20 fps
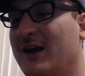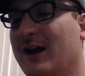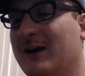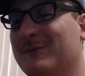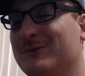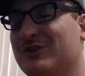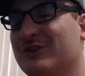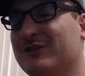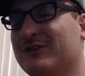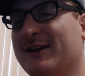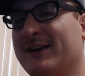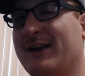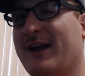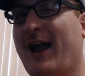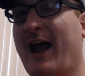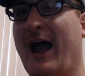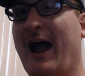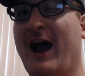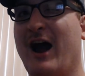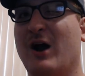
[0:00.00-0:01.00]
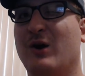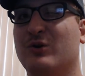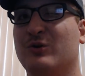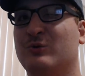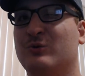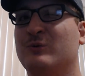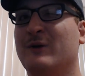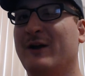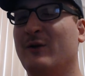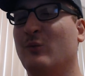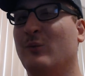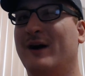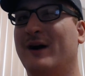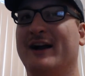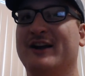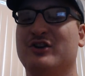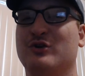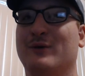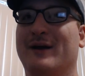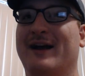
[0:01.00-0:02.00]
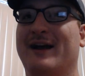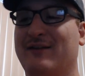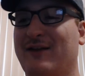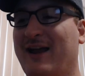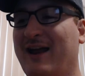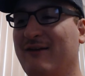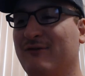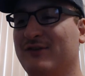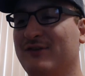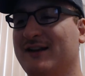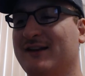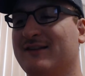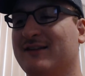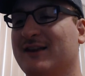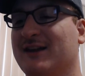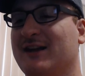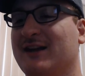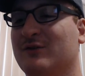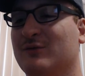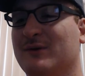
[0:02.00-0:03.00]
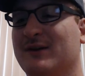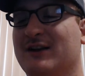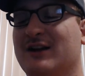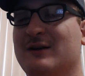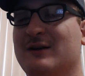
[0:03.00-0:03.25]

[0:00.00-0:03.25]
I'm just like, how and why do you guys have these things when it